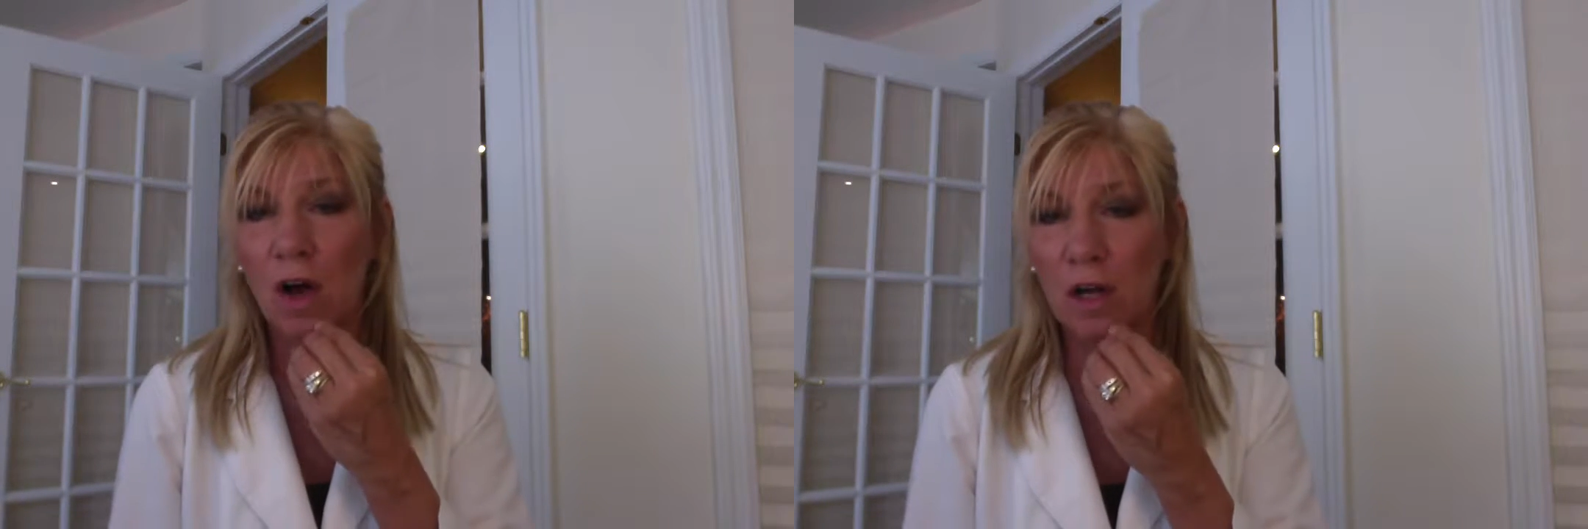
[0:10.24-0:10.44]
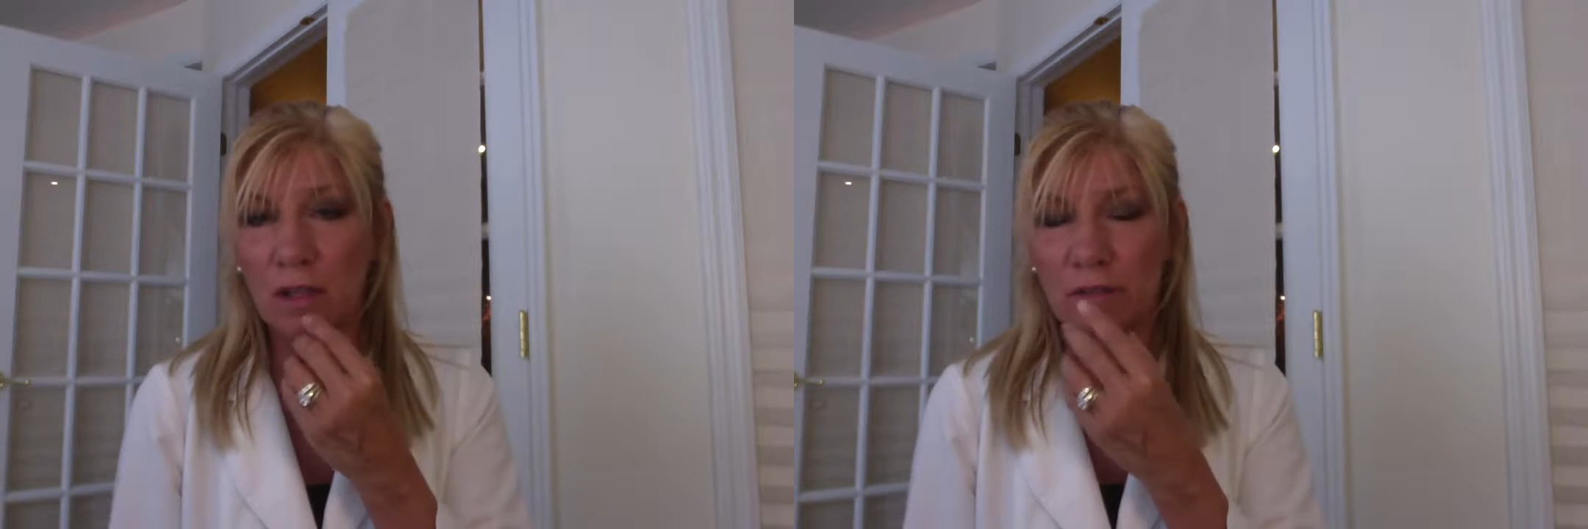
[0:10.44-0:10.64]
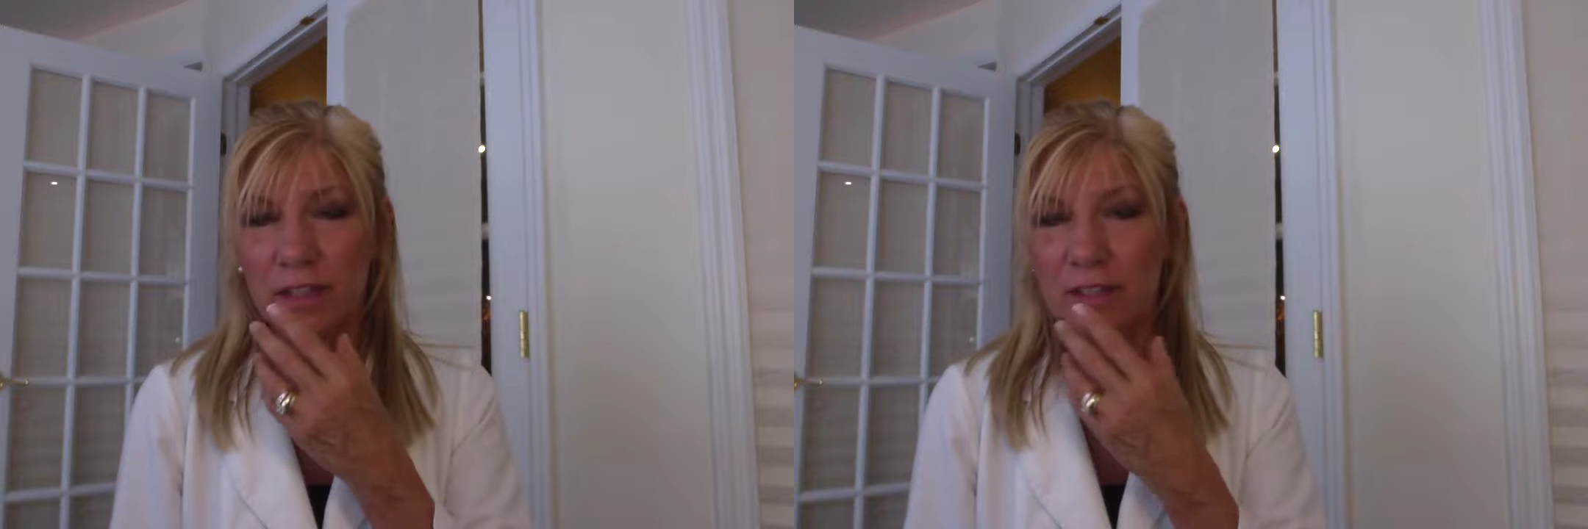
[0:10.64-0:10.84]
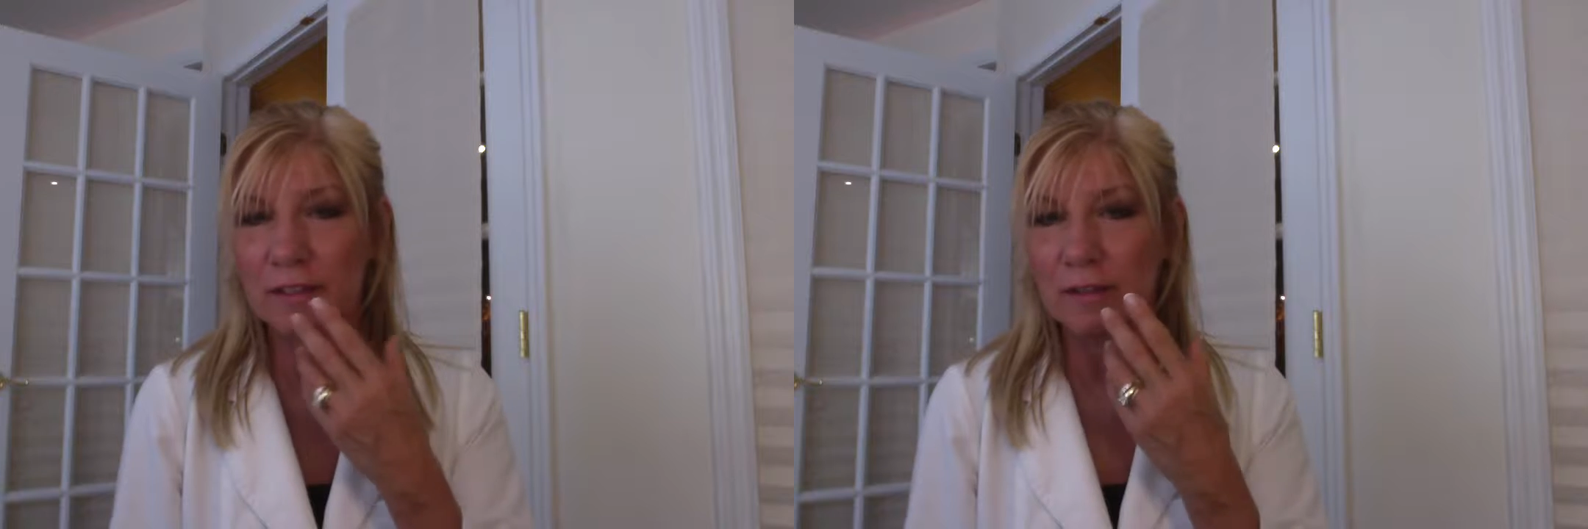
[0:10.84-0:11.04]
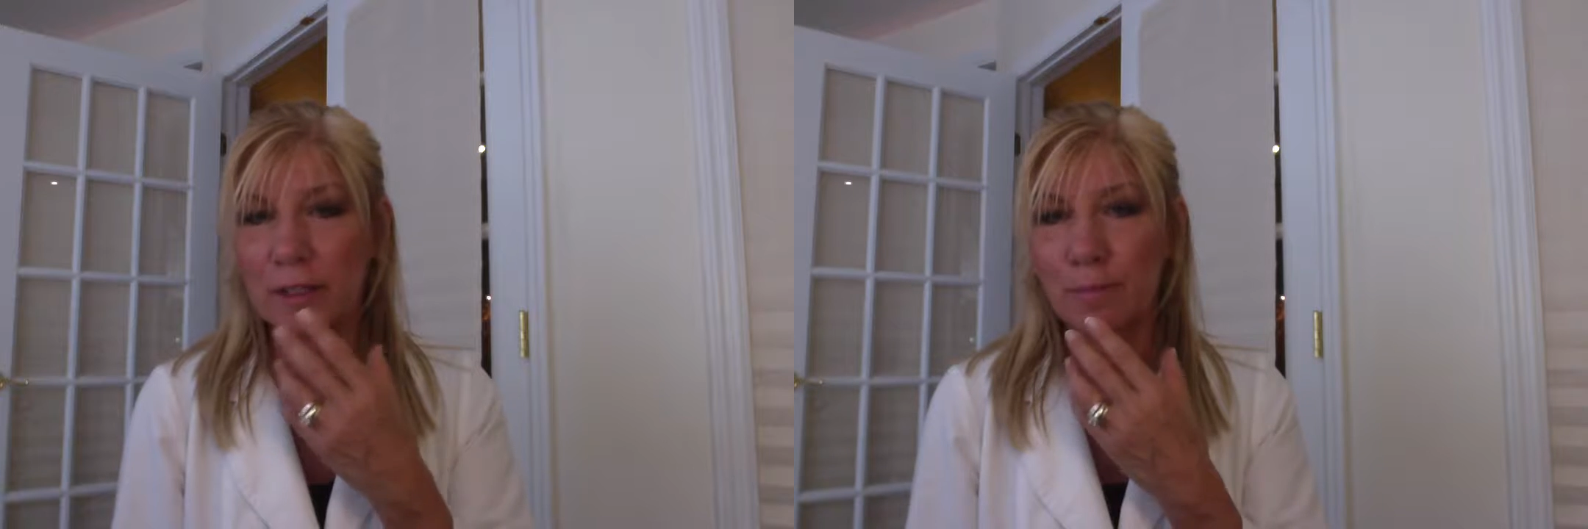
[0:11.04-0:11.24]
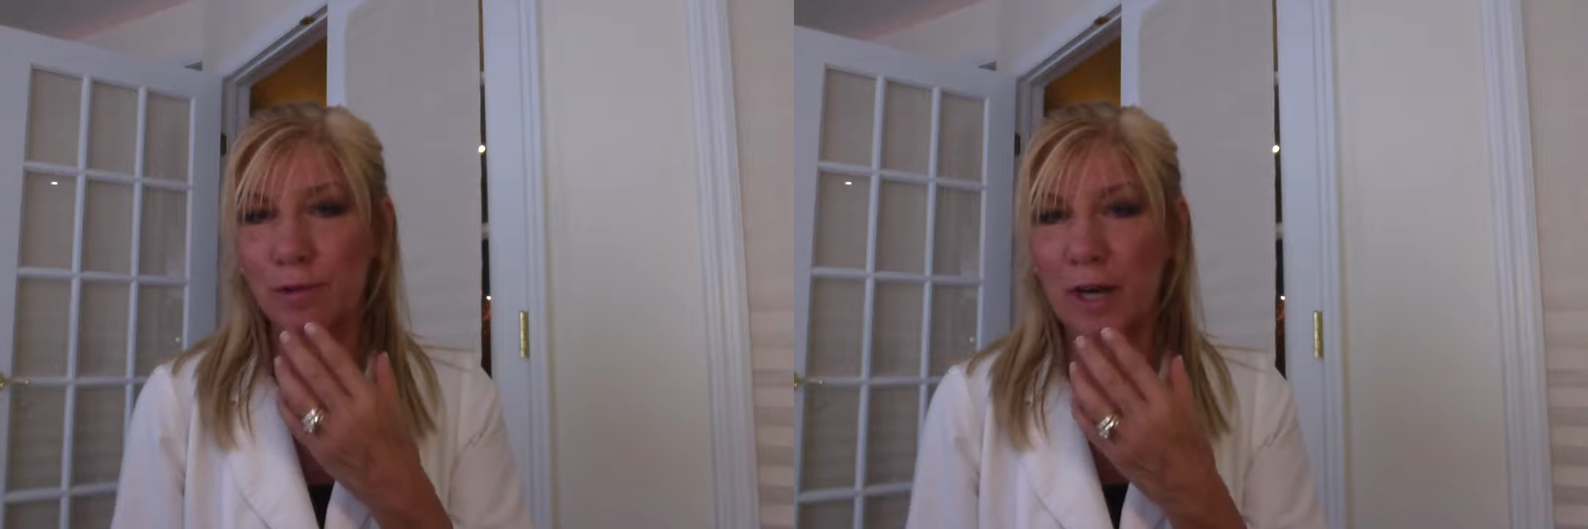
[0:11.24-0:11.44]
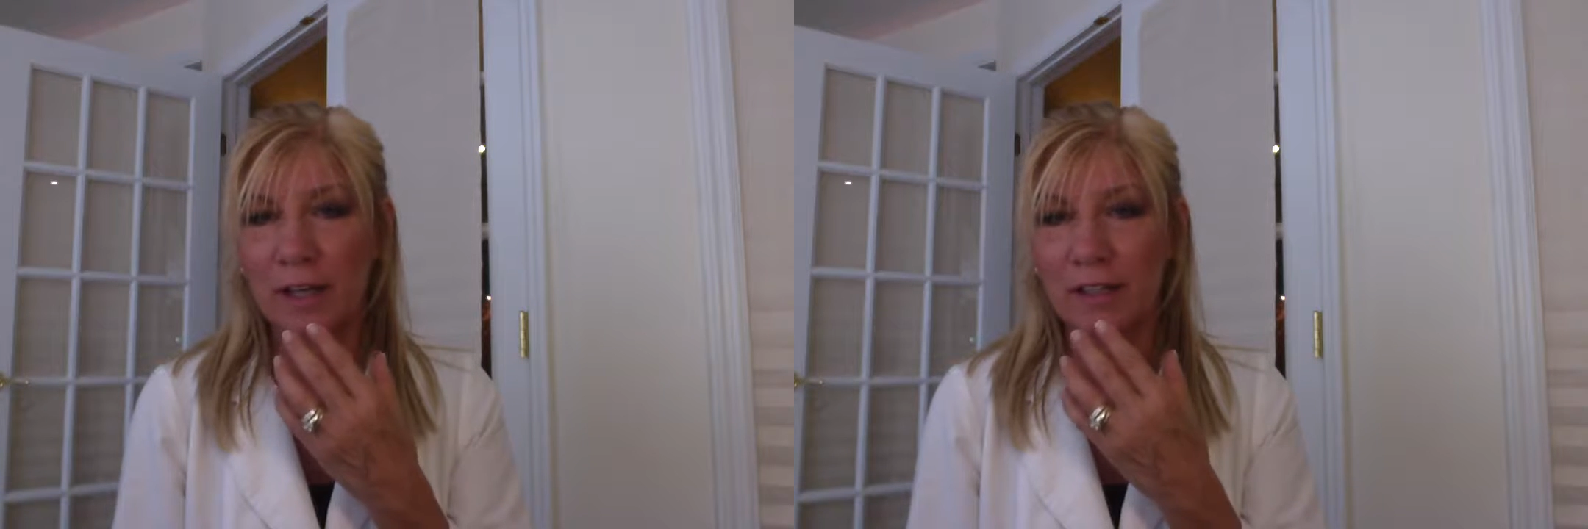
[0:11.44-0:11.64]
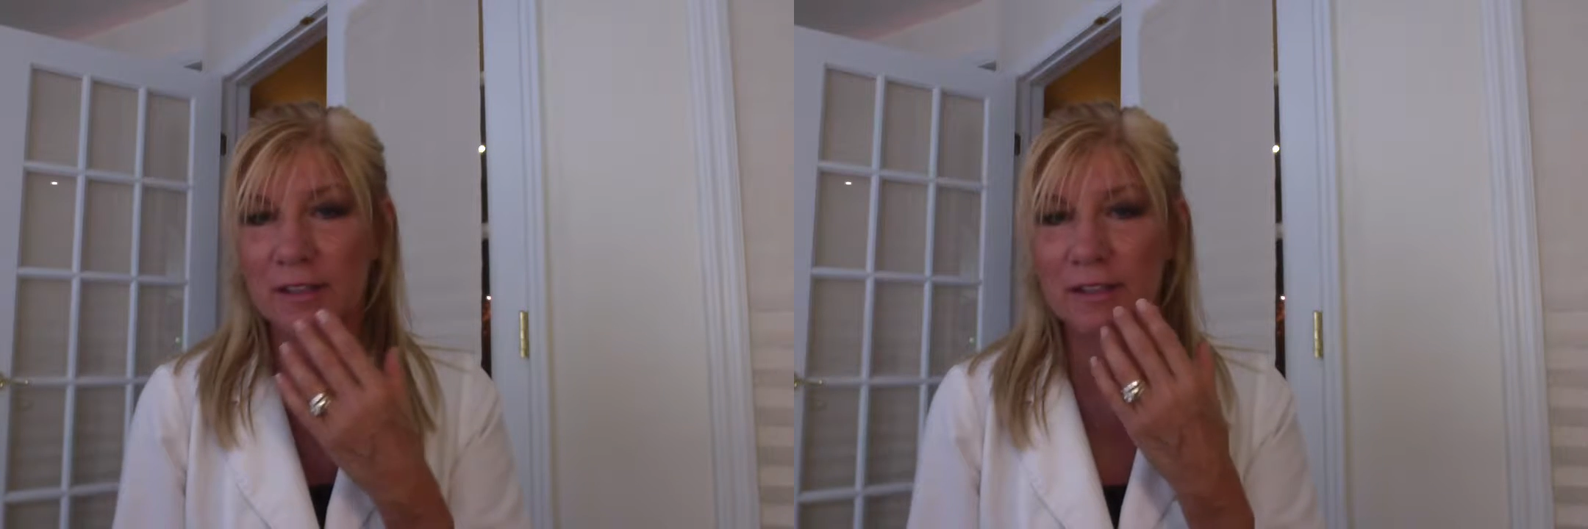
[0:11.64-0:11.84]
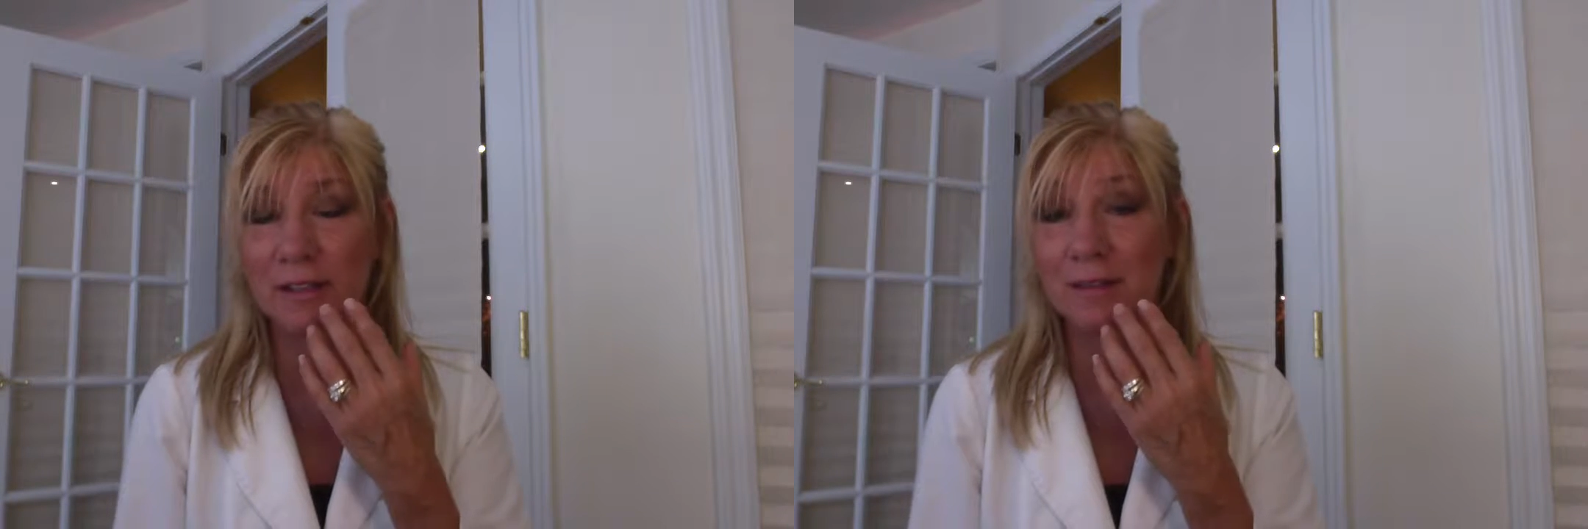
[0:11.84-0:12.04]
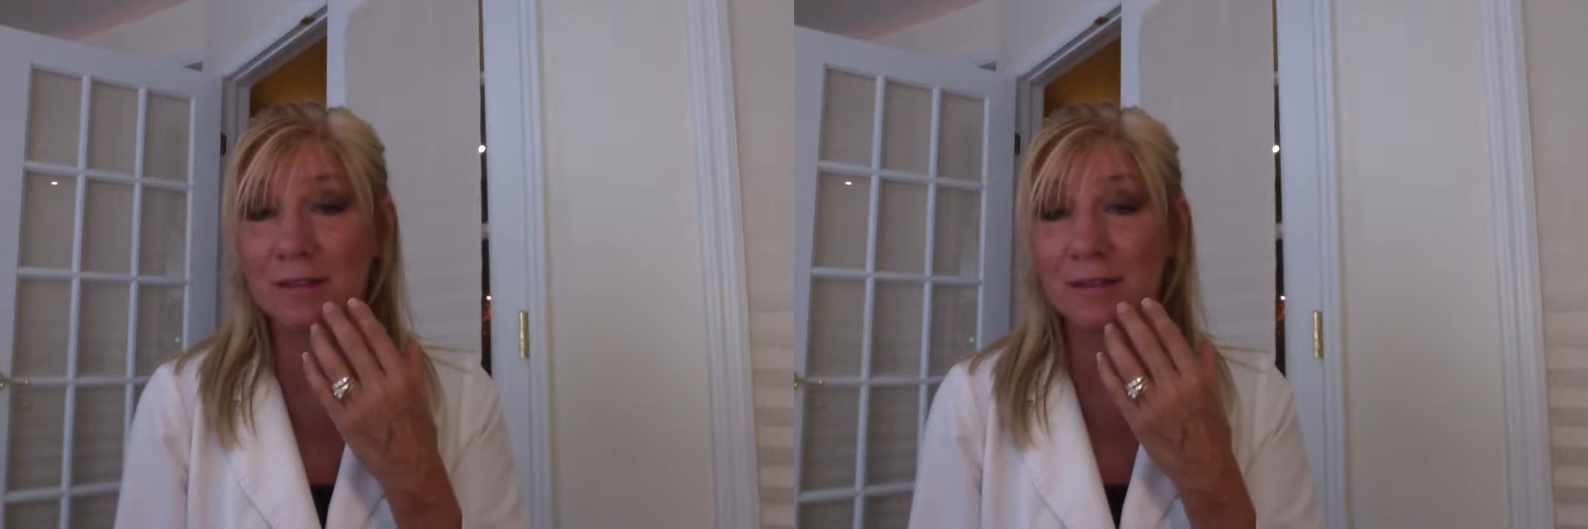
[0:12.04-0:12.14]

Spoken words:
all of these lip products